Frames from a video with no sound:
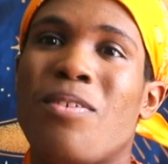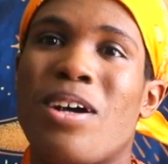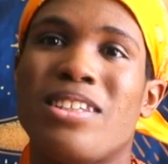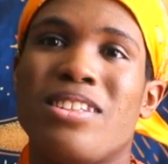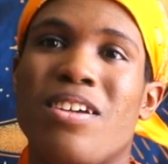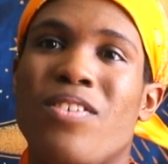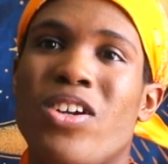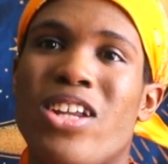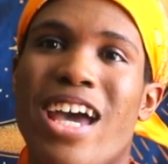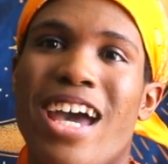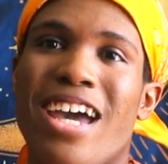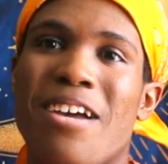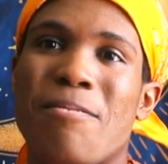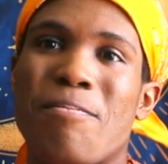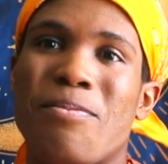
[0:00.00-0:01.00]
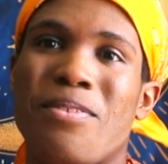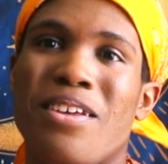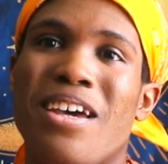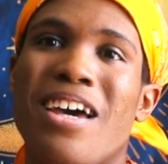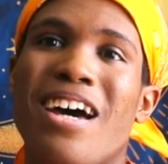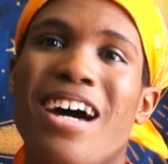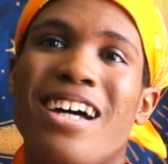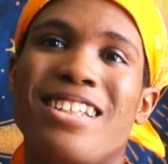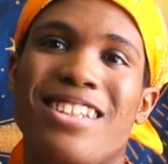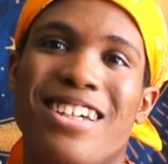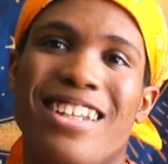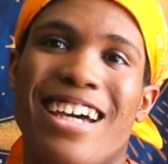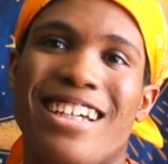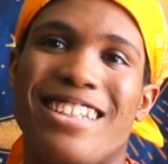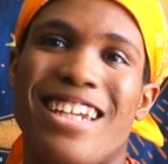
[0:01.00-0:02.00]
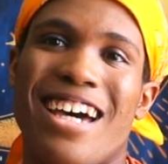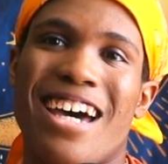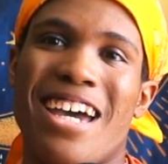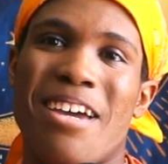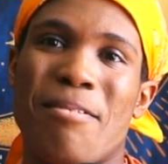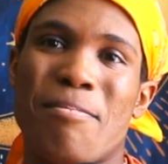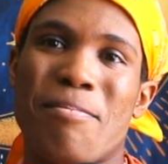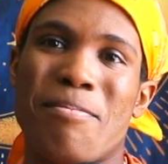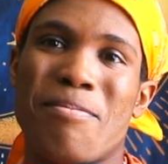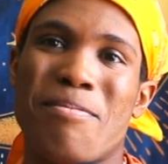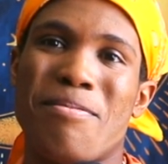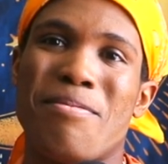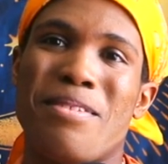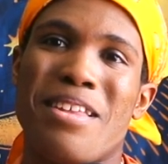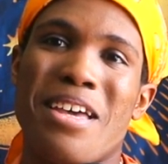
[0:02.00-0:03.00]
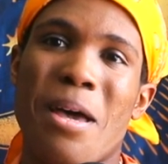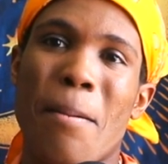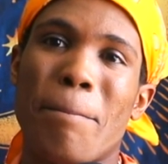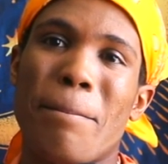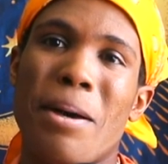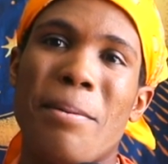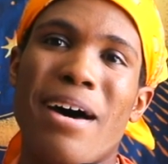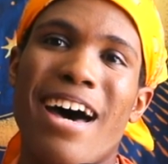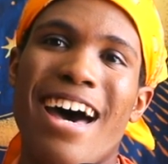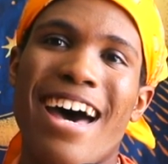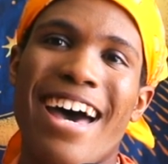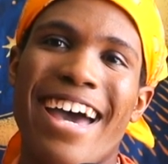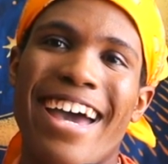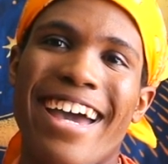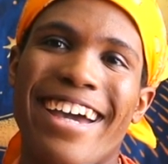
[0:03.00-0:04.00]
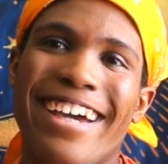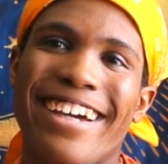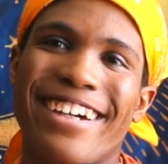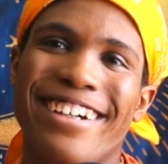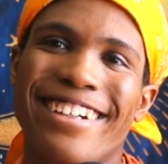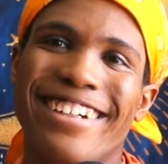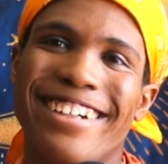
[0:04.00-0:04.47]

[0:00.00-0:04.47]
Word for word: rest of your day. Until next time, bye-bye.